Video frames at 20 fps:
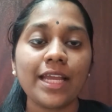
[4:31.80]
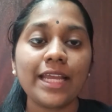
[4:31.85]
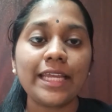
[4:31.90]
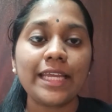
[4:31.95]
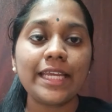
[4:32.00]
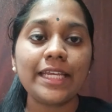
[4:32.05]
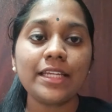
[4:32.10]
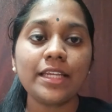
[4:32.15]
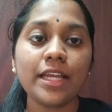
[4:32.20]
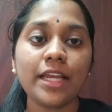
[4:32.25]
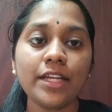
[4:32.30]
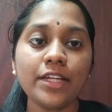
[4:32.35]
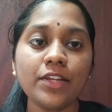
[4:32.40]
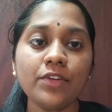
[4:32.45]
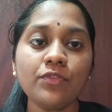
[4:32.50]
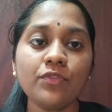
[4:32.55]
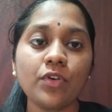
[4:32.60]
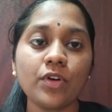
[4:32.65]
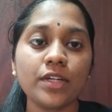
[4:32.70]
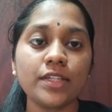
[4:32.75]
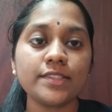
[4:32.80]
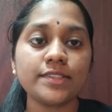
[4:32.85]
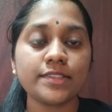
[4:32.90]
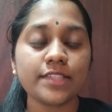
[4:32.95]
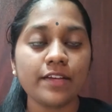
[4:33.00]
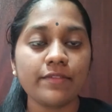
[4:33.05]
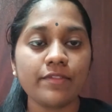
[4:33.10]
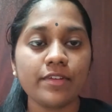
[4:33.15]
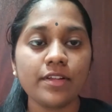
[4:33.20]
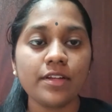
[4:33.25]
In
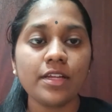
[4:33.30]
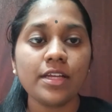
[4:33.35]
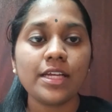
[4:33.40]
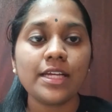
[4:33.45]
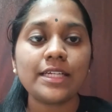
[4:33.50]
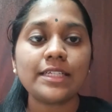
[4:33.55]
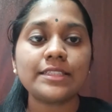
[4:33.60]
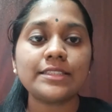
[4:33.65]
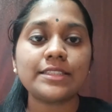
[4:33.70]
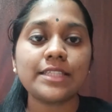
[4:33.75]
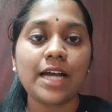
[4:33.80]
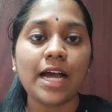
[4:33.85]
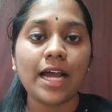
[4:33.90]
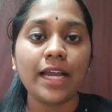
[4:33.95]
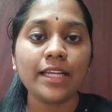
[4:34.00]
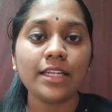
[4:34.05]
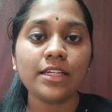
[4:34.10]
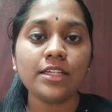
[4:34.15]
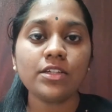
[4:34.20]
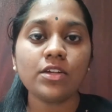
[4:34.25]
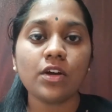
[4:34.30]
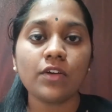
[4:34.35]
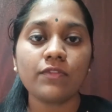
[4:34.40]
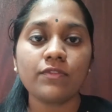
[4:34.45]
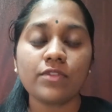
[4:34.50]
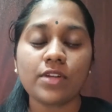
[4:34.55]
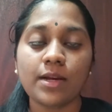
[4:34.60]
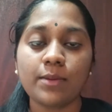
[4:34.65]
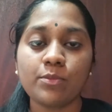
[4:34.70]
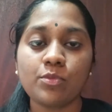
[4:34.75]
1847, the island of
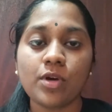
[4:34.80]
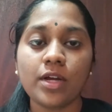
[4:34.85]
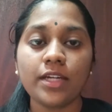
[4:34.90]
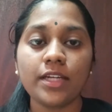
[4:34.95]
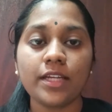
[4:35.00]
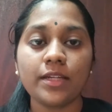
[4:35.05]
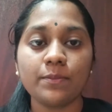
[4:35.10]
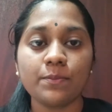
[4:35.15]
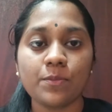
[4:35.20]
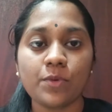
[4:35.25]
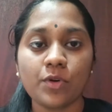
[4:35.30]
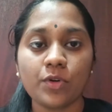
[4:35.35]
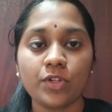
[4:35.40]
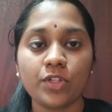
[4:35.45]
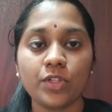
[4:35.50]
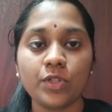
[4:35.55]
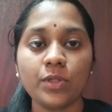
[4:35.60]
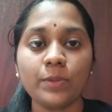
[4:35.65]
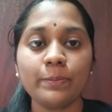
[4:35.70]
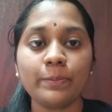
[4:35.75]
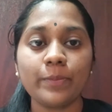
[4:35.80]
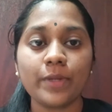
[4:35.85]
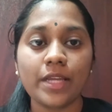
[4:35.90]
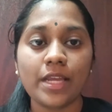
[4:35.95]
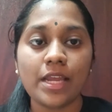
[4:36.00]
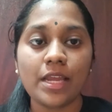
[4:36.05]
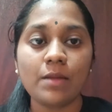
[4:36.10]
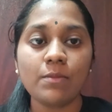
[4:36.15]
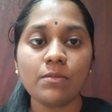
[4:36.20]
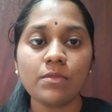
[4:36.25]
Labuan in Borneo
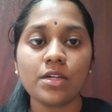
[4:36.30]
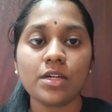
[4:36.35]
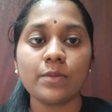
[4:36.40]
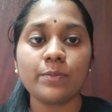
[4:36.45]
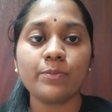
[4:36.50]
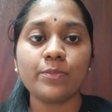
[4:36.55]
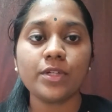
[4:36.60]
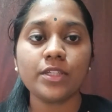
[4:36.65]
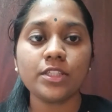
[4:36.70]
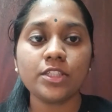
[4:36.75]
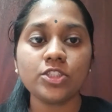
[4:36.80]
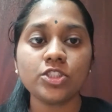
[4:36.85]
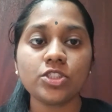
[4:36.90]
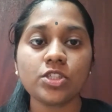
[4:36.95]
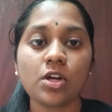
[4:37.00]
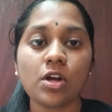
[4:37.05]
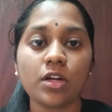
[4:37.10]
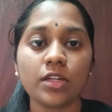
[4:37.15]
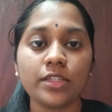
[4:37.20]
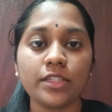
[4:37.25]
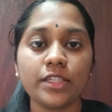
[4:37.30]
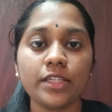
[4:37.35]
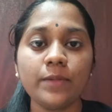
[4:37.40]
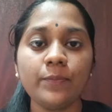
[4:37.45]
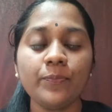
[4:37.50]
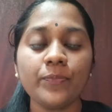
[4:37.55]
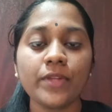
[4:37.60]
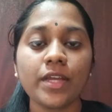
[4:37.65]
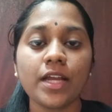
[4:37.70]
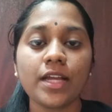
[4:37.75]
became a British colony
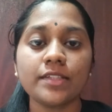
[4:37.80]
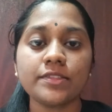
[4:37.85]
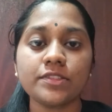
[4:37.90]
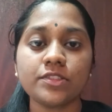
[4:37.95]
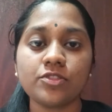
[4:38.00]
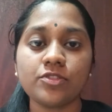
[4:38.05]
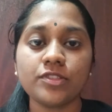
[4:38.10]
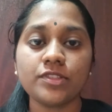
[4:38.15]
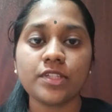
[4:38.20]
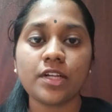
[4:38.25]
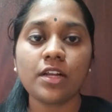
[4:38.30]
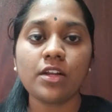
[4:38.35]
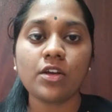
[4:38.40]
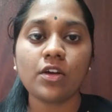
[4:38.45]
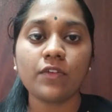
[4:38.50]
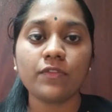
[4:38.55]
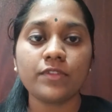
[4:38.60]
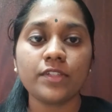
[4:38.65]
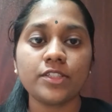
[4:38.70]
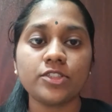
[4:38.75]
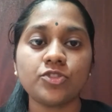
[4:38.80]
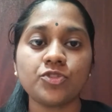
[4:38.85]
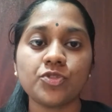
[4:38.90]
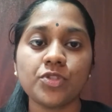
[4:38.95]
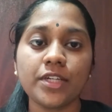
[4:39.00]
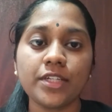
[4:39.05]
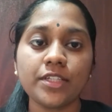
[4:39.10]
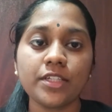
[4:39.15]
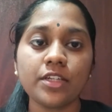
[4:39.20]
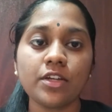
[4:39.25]
as a result of this
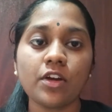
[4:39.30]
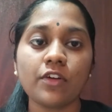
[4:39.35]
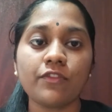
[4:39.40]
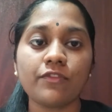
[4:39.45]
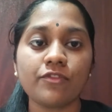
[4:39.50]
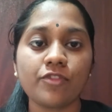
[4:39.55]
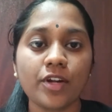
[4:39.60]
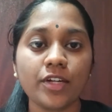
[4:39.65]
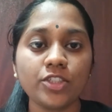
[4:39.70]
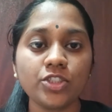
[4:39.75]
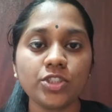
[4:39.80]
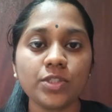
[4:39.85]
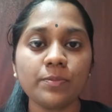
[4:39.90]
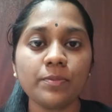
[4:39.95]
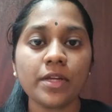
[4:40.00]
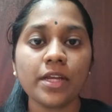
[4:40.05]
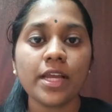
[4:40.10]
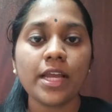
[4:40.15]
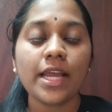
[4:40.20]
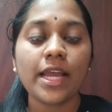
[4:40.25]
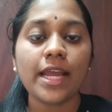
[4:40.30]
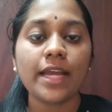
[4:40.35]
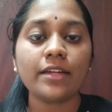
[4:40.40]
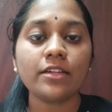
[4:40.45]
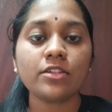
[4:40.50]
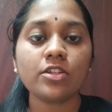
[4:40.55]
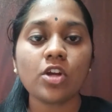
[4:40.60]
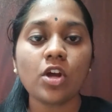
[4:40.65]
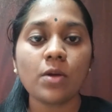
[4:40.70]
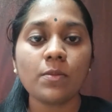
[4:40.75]
treaty of friendship
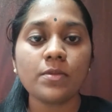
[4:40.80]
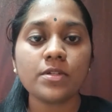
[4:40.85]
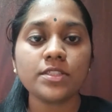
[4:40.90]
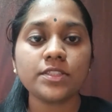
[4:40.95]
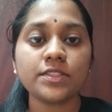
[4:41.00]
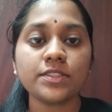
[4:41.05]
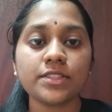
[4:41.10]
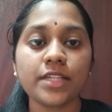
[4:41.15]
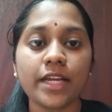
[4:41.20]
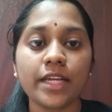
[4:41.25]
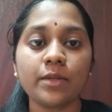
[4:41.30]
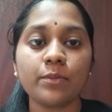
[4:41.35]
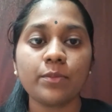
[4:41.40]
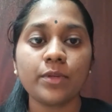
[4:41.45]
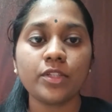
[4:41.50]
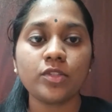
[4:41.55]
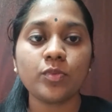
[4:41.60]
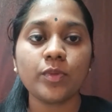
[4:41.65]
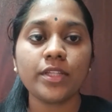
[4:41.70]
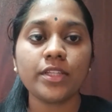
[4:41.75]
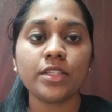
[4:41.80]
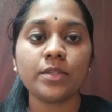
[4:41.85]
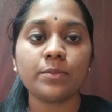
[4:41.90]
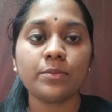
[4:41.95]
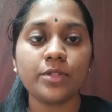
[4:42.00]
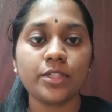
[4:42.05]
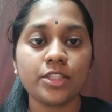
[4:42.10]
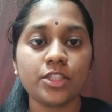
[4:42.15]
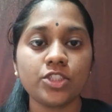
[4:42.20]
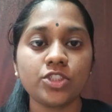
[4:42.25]
and commerce signed between the
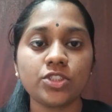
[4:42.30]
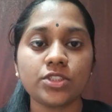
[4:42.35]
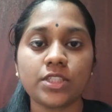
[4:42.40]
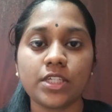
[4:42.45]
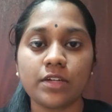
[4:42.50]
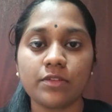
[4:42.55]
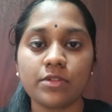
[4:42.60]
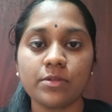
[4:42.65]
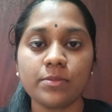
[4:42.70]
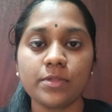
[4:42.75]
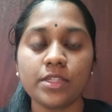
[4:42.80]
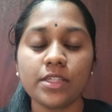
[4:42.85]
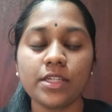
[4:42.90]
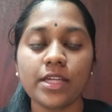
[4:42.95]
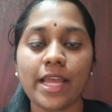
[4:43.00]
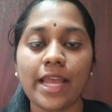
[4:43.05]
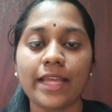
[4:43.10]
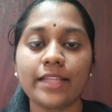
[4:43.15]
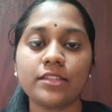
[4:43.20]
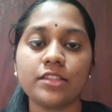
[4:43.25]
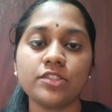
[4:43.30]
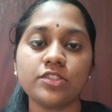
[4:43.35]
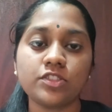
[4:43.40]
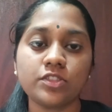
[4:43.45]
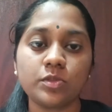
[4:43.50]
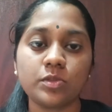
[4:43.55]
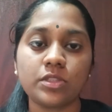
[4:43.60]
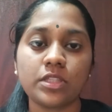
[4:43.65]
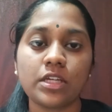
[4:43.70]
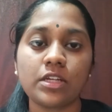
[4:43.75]
British government and the
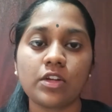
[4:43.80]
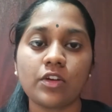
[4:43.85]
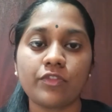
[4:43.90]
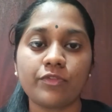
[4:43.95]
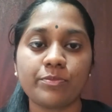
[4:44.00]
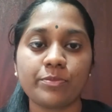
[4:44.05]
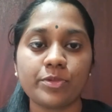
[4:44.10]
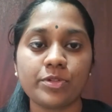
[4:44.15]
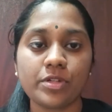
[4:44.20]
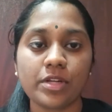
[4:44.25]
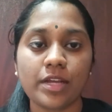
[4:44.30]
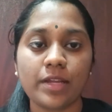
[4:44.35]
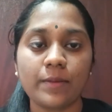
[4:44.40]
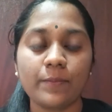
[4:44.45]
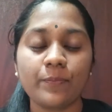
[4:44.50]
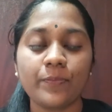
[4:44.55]
Sultan of Brunei.